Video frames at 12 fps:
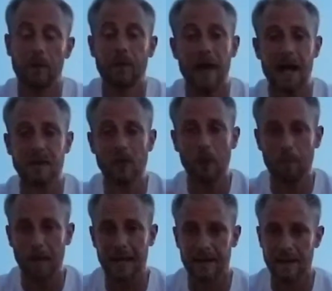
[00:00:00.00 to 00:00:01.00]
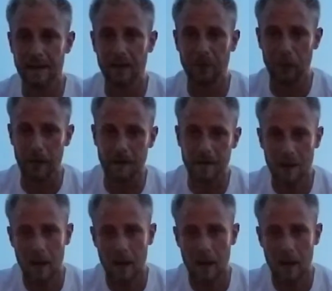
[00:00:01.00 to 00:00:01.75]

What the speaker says: if that's what makes the difference